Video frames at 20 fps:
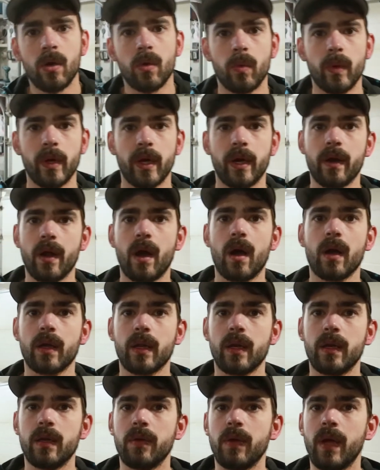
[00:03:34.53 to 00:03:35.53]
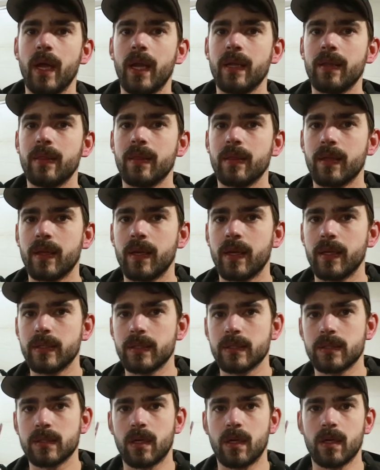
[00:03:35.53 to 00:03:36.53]
We are not gonna do anything that I
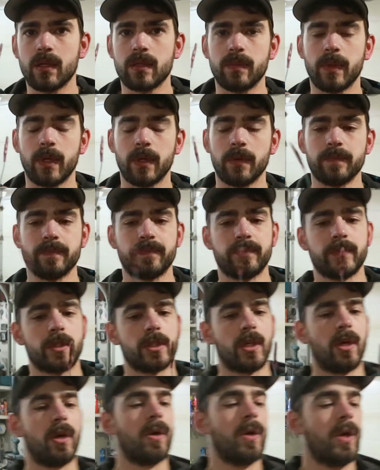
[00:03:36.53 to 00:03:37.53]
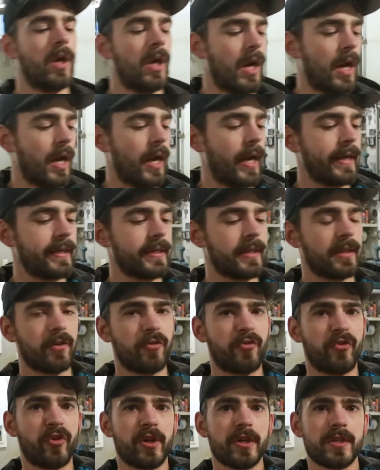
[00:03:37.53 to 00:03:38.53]
just talked about. So I did the
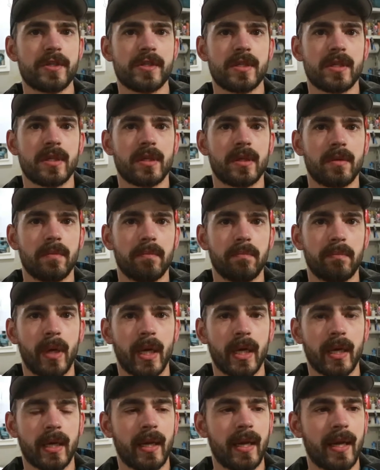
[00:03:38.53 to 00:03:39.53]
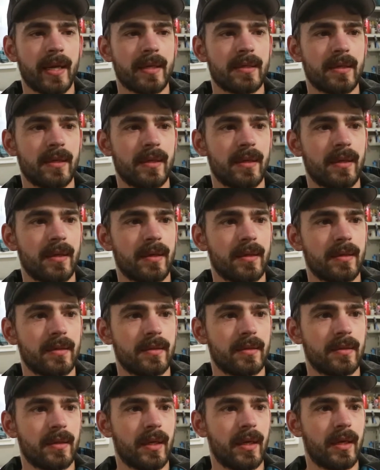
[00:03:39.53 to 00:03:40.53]
first butt connector
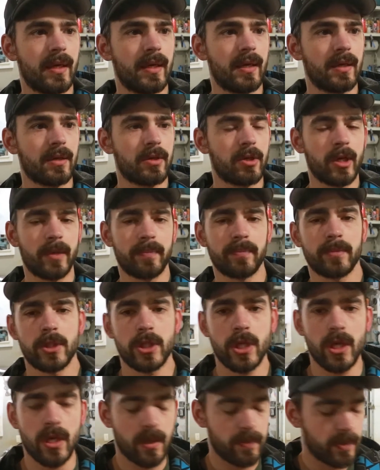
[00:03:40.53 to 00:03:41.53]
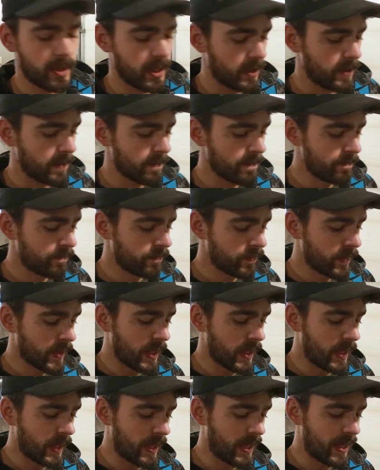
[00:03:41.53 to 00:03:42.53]
crimp job here,
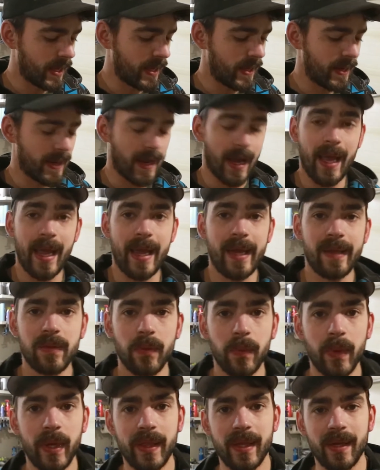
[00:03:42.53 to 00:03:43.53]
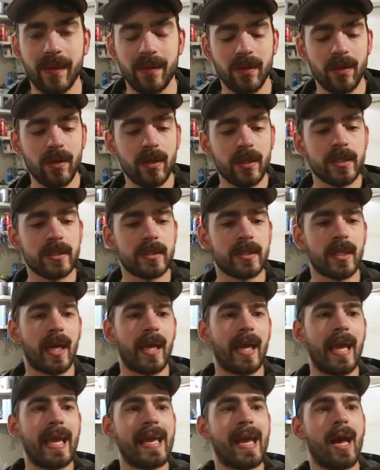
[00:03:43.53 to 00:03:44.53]
and I hate the way that it looks. I
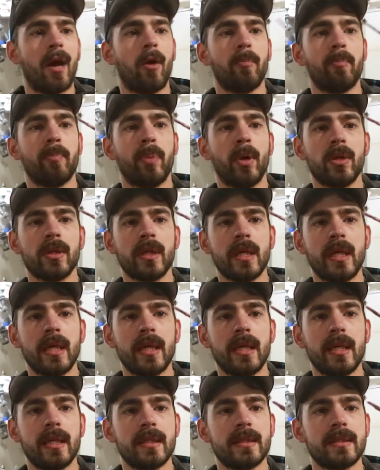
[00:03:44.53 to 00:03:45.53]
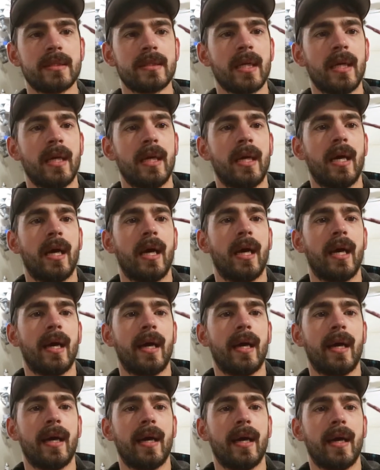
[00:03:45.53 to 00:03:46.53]
hate how bulky it is.
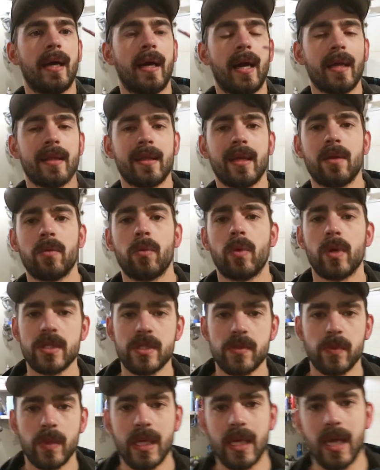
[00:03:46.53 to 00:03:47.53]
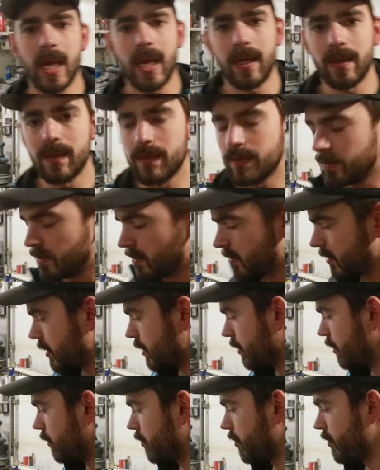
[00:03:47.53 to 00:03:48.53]
I think once we get, you
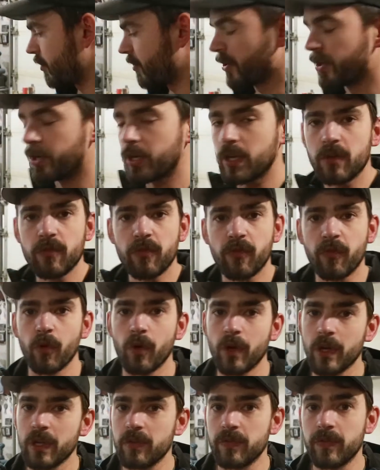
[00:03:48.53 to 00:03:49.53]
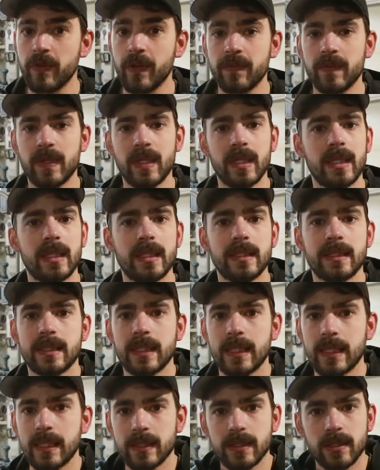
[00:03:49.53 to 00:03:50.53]
know, 30, 40, 50 of these
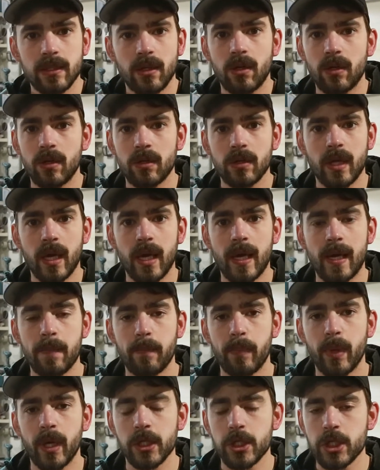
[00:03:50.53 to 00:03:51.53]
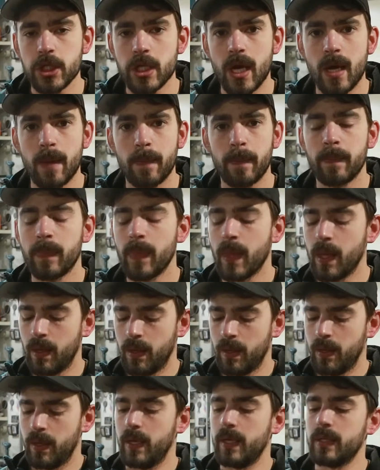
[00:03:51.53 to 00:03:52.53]
things all kind of bunched up,
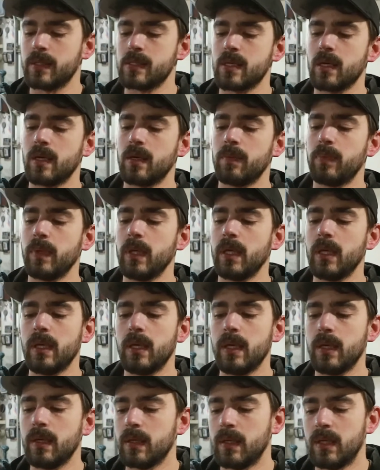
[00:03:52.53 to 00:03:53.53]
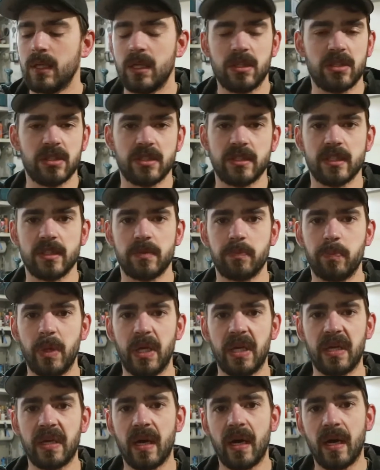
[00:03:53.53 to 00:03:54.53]
it's gonna be just this
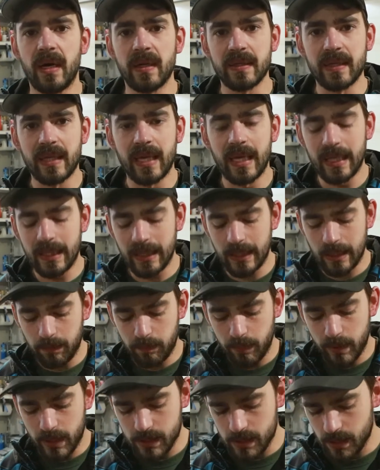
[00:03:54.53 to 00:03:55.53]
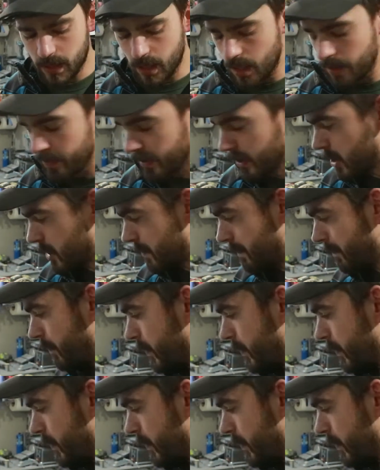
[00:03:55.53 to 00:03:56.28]
big ungainly piece of garbage.